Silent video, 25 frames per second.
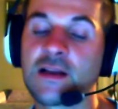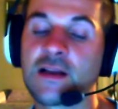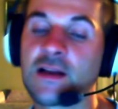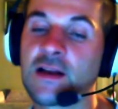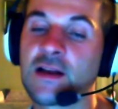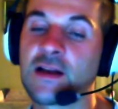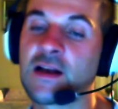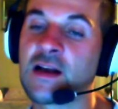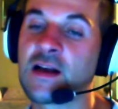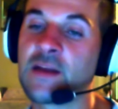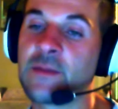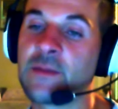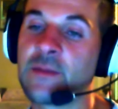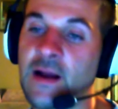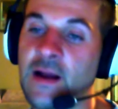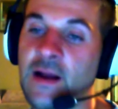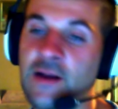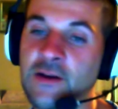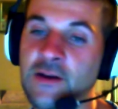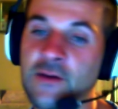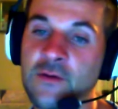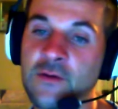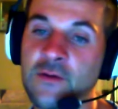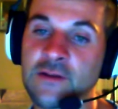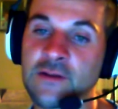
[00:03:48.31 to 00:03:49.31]
Um, I
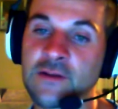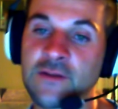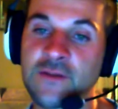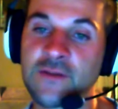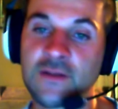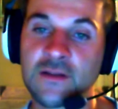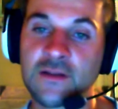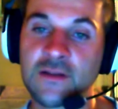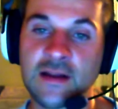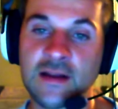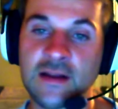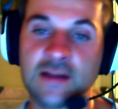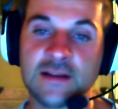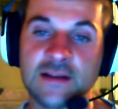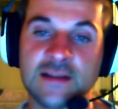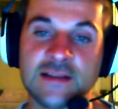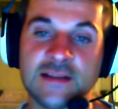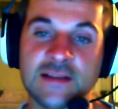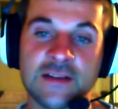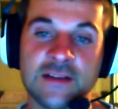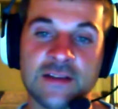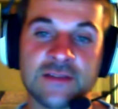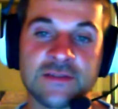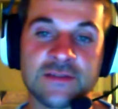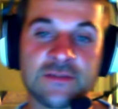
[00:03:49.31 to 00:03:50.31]
know what it felt like because I
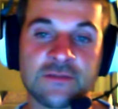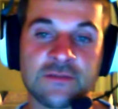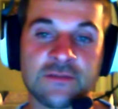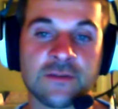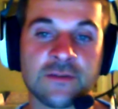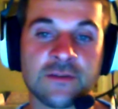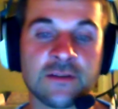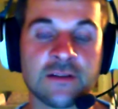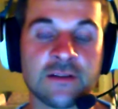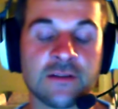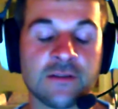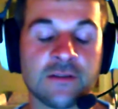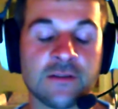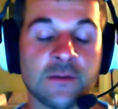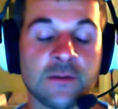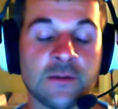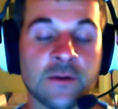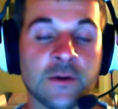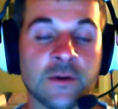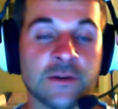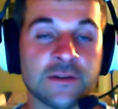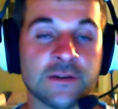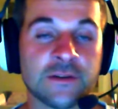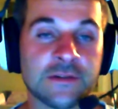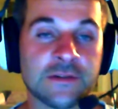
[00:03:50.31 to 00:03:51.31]
used to really, really
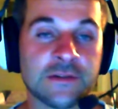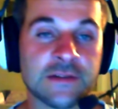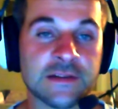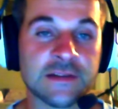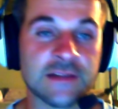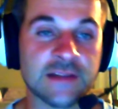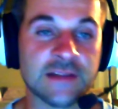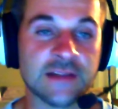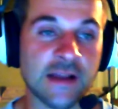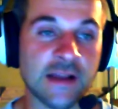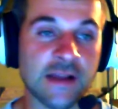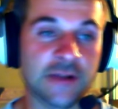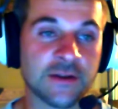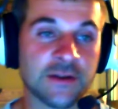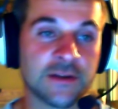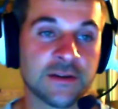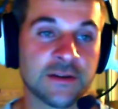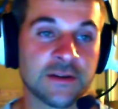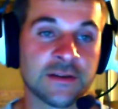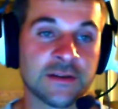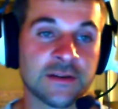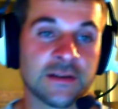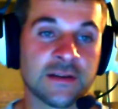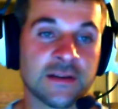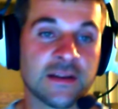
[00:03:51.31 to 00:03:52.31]
want to do this and I
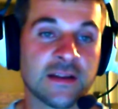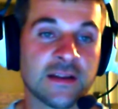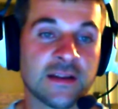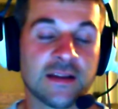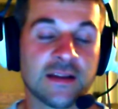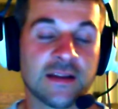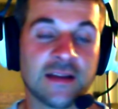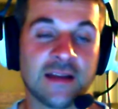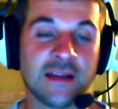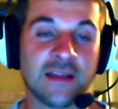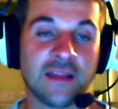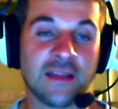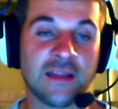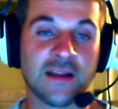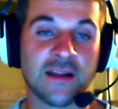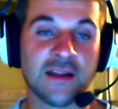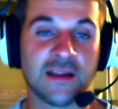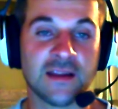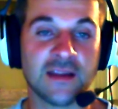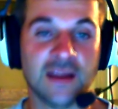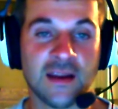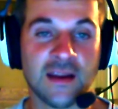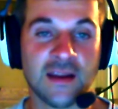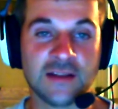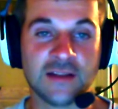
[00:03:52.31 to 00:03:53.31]
couldn't. Now that I
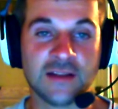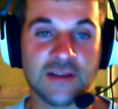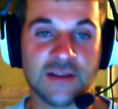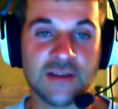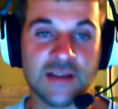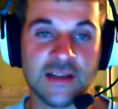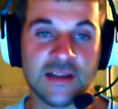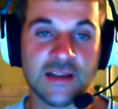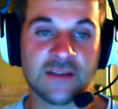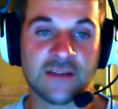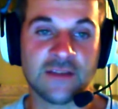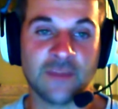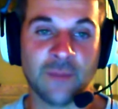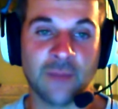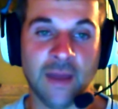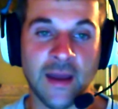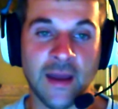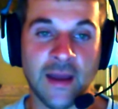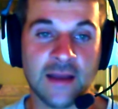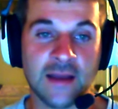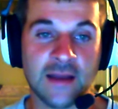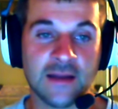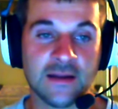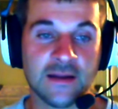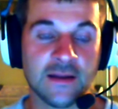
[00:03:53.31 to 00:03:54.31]
can, I try to give
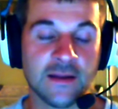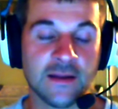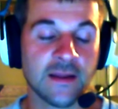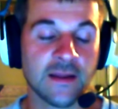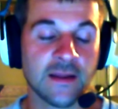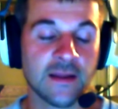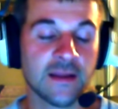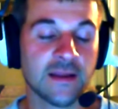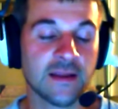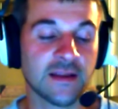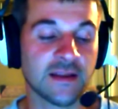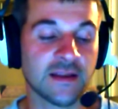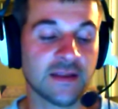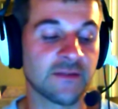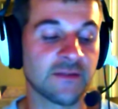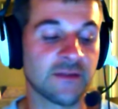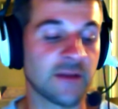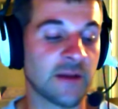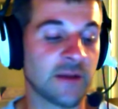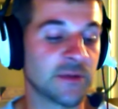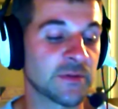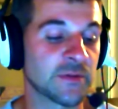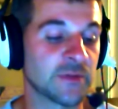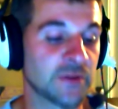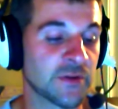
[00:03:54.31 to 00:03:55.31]
back, give
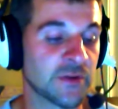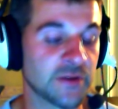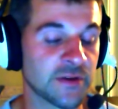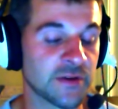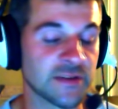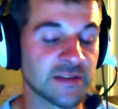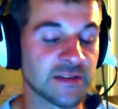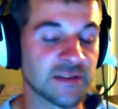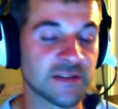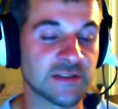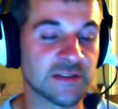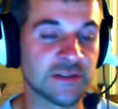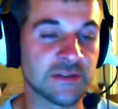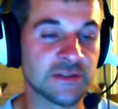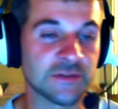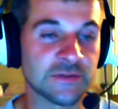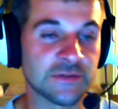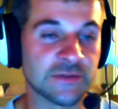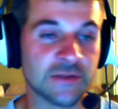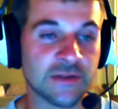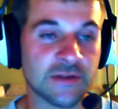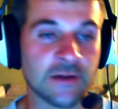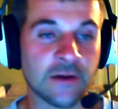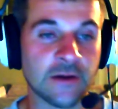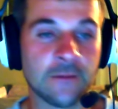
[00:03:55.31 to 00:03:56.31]
opportunities to do
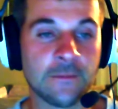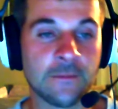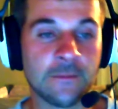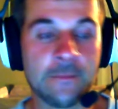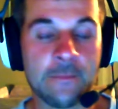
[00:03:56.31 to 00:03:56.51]
so.